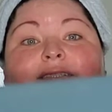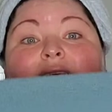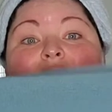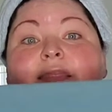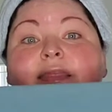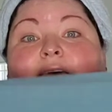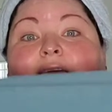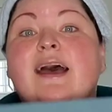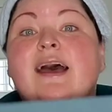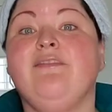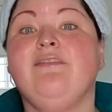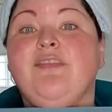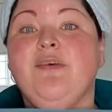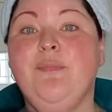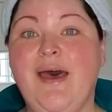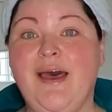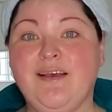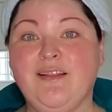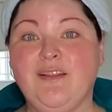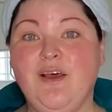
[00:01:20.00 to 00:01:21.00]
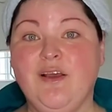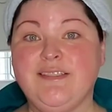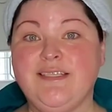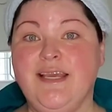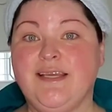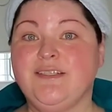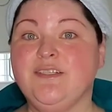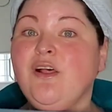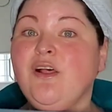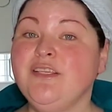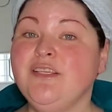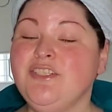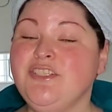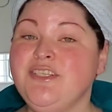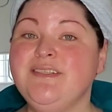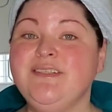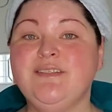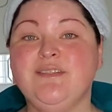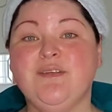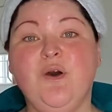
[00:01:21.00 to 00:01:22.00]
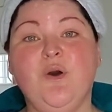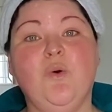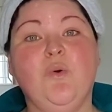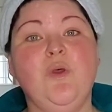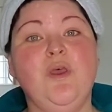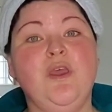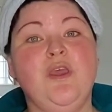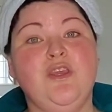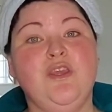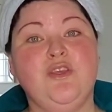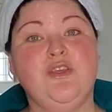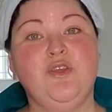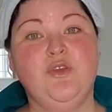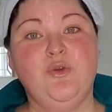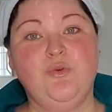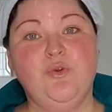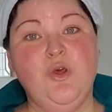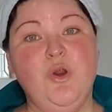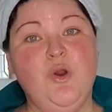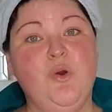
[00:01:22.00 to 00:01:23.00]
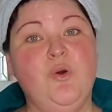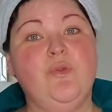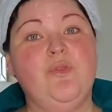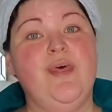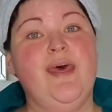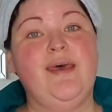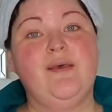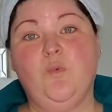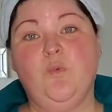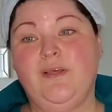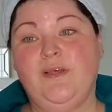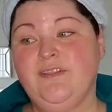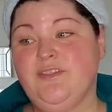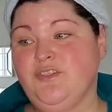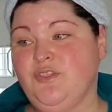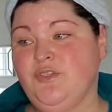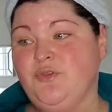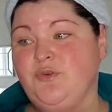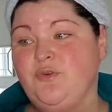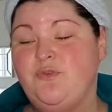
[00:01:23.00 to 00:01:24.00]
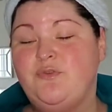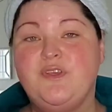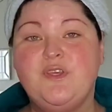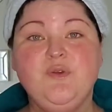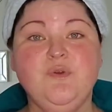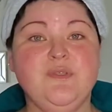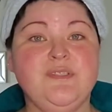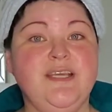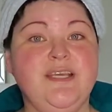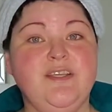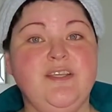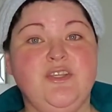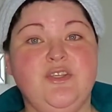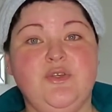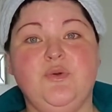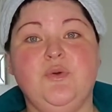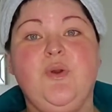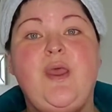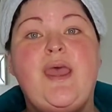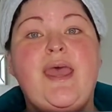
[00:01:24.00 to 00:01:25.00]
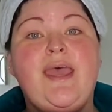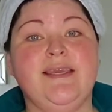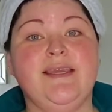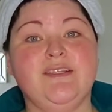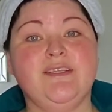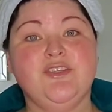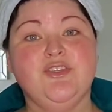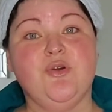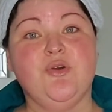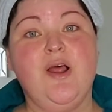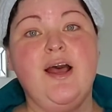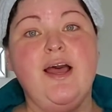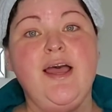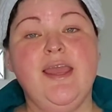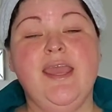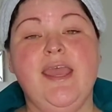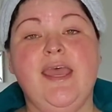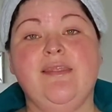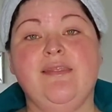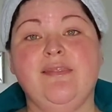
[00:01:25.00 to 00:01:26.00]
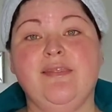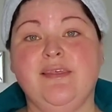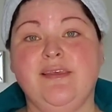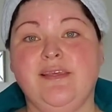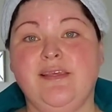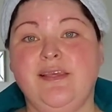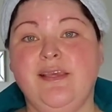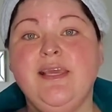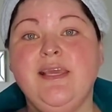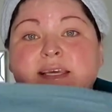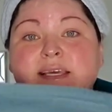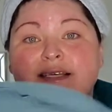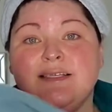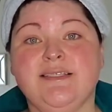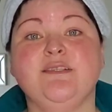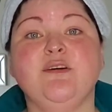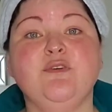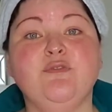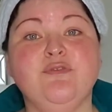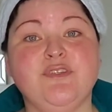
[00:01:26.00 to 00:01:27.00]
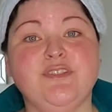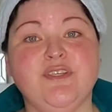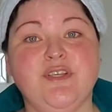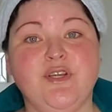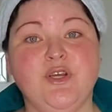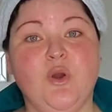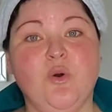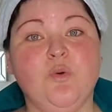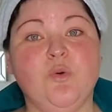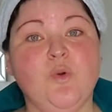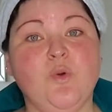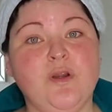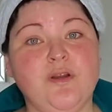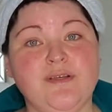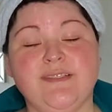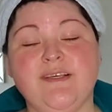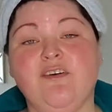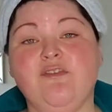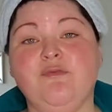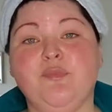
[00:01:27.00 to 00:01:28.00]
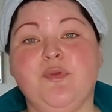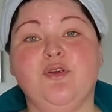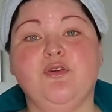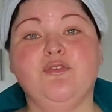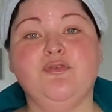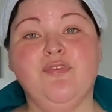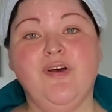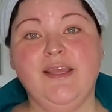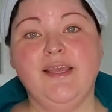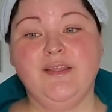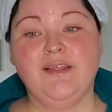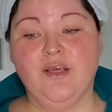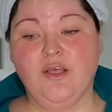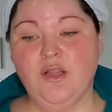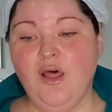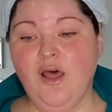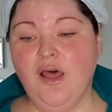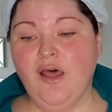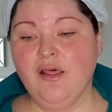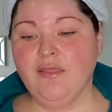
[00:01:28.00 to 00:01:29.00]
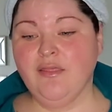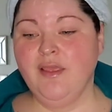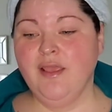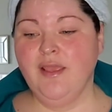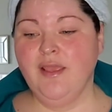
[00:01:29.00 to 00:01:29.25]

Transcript: and they have the BacLock technology, so you know that once you've used it, you hang it to dry and the silver is going to go to work self-purifying the cloth